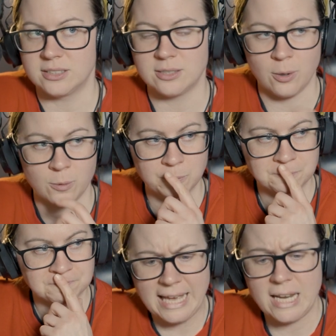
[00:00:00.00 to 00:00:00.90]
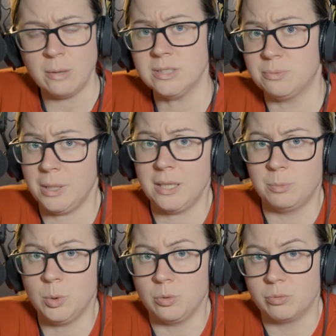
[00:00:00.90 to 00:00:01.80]
So, and I was pretty
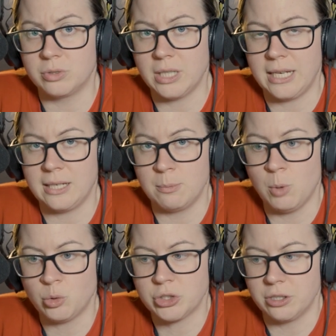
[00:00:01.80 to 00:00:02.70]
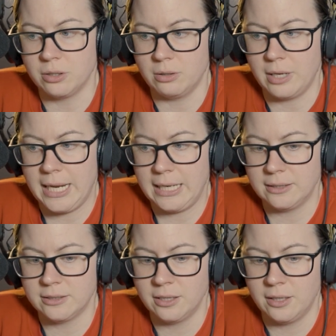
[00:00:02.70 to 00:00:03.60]
moved and emotional,
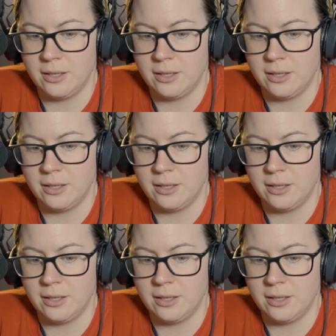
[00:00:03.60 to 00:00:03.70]
and